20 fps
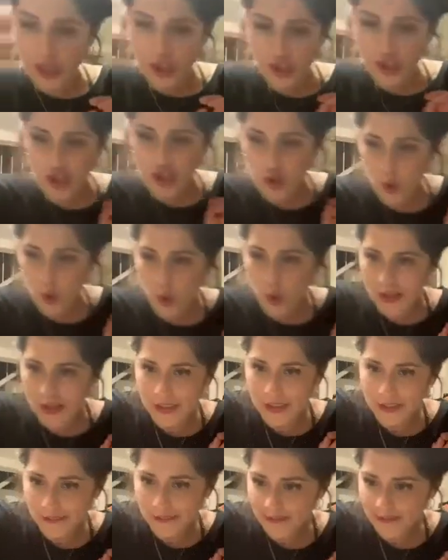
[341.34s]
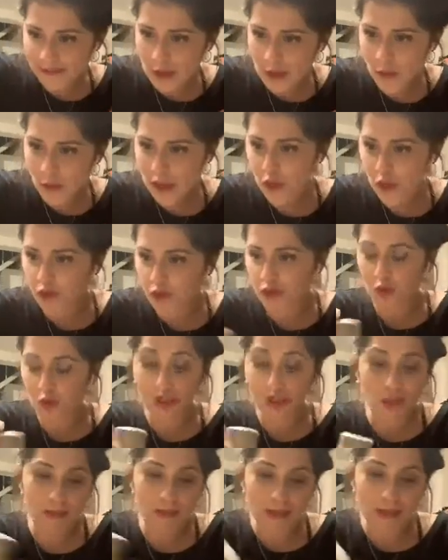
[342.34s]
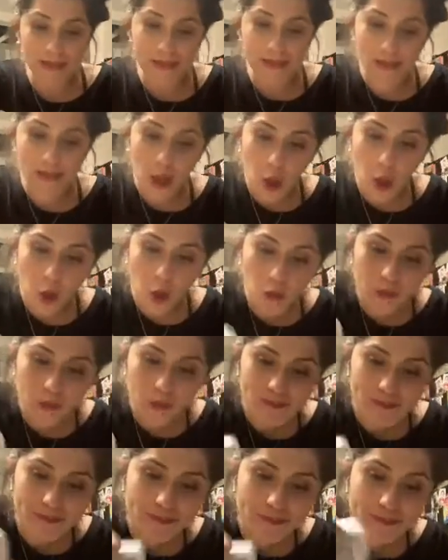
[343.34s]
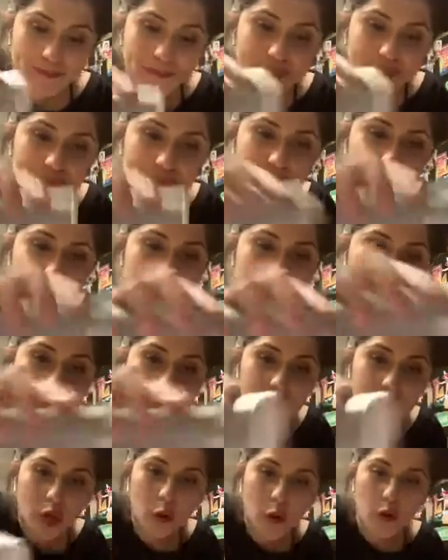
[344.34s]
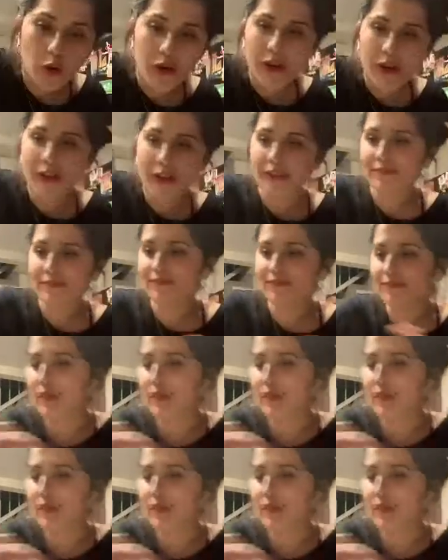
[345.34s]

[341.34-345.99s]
So we're gonna do a little bit of salt. Okay.